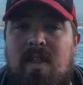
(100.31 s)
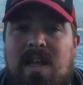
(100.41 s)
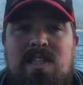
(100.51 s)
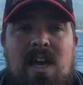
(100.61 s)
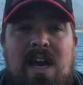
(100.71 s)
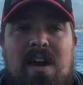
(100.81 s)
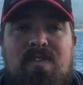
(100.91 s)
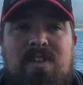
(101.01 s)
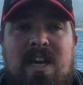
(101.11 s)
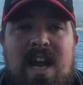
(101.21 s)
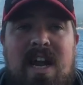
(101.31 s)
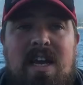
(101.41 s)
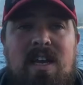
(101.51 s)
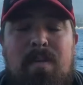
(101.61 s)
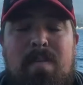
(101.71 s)
That's all I got for
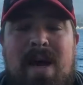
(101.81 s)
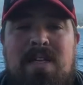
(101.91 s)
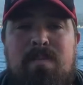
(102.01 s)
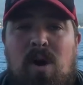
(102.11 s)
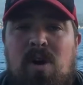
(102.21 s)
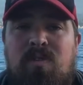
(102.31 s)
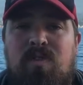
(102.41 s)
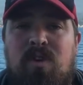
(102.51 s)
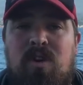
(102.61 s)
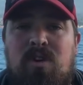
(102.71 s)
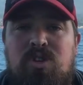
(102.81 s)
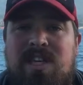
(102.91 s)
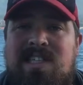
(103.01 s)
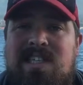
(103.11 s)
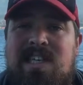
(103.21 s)
today. I'll be back tomorrow for
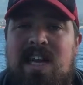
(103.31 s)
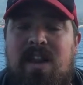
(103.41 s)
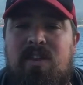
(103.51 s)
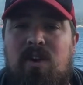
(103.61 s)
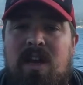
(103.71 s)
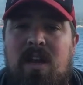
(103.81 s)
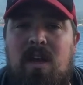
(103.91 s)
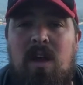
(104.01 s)
trick 16 out of 30,